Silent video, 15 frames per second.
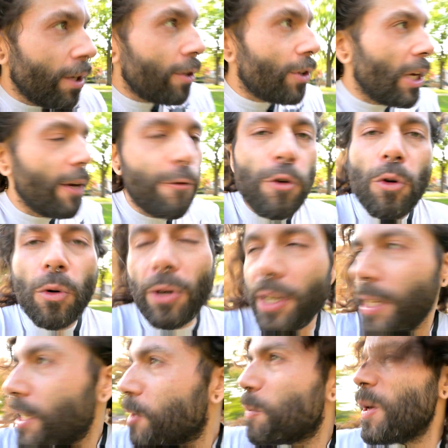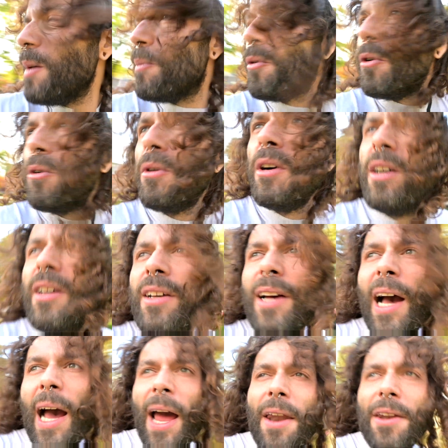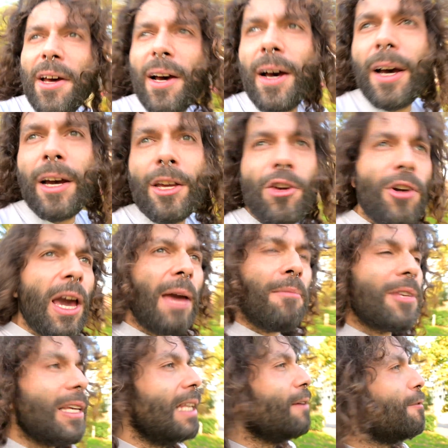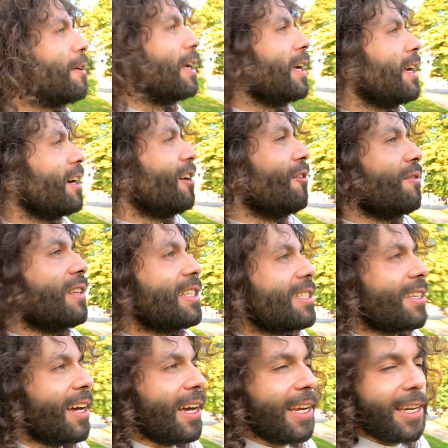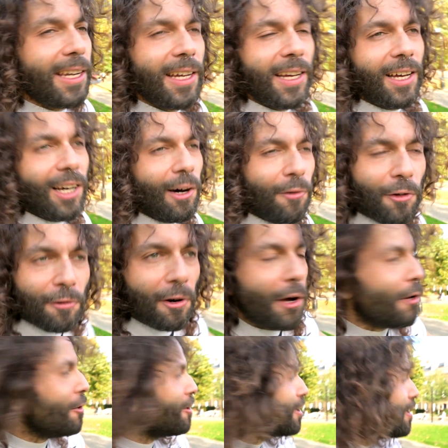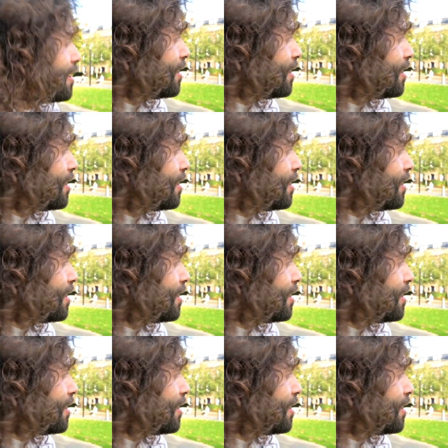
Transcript: that if you were one of these people and you came to live here on this side of the road,